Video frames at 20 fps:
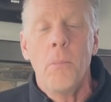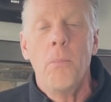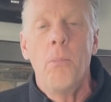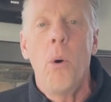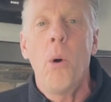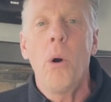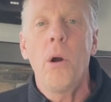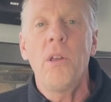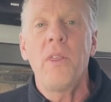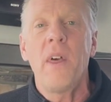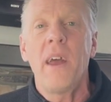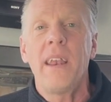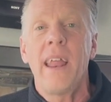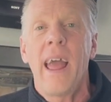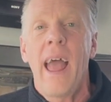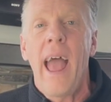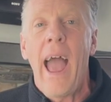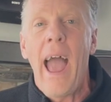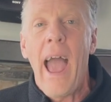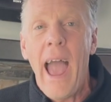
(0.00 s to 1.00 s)
more
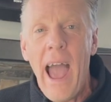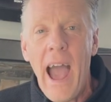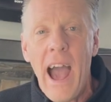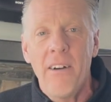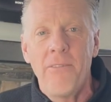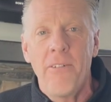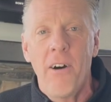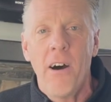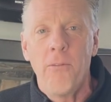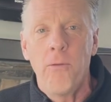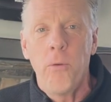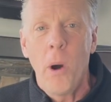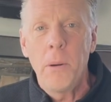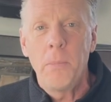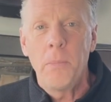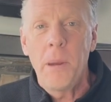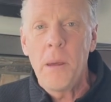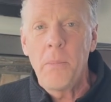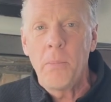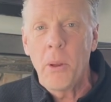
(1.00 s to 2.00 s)
than half of
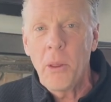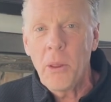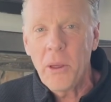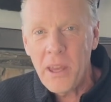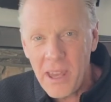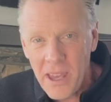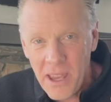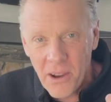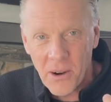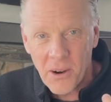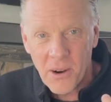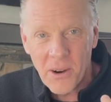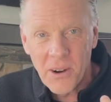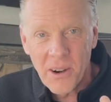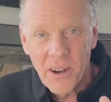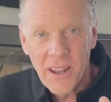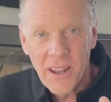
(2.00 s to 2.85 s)
what people hear